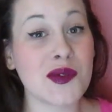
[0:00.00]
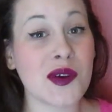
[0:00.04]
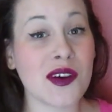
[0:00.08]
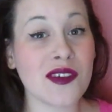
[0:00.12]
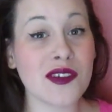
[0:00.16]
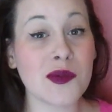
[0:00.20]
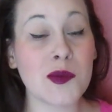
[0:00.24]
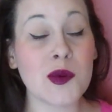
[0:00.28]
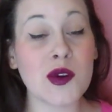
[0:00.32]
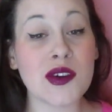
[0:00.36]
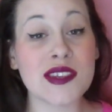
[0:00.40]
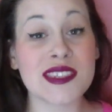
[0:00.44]
To All
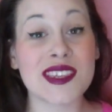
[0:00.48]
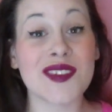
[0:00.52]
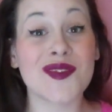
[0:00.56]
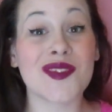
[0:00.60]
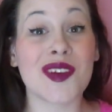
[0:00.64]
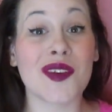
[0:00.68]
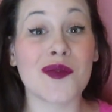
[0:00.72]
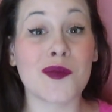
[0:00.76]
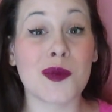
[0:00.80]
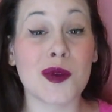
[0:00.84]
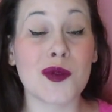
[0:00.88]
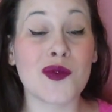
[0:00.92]
the Boys I've
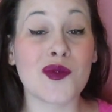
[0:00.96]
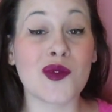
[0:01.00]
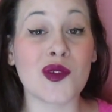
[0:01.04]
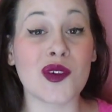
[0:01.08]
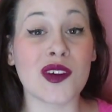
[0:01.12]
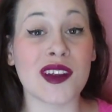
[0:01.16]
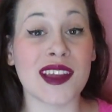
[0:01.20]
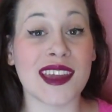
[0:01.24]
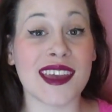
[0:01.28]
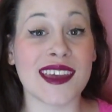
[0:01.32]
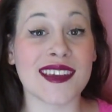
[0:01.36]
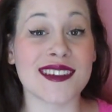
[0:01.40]
Loved
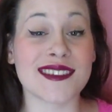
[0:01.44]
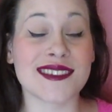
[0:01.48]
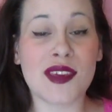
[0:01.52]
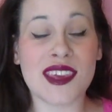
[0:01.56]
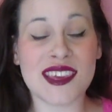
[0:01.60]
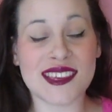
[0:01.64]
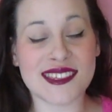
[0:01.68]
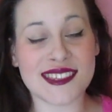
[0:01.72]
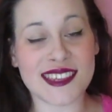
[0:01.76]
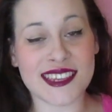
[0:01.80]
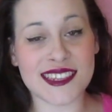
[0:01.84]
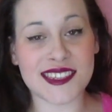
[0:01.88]
Before and
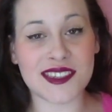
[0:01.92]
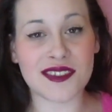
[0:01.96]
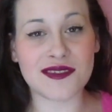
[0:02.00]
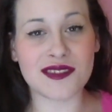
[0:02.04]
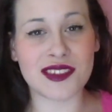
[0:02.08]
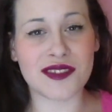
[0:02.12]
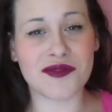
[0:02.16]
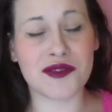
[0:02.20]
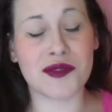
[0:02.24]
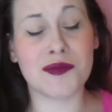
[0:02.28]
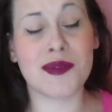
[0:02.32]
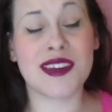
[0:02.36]
Yes, I Still
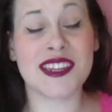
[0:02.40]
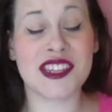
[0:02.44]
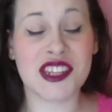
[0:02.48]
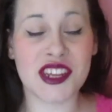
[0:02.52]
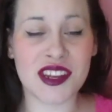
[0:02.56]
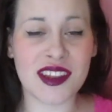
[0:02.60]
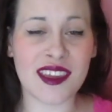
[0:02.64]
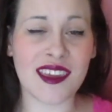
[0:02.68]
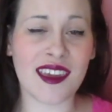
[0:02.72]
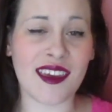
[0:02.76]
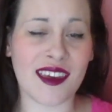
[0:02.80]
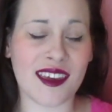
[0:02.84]
Love You by Jenny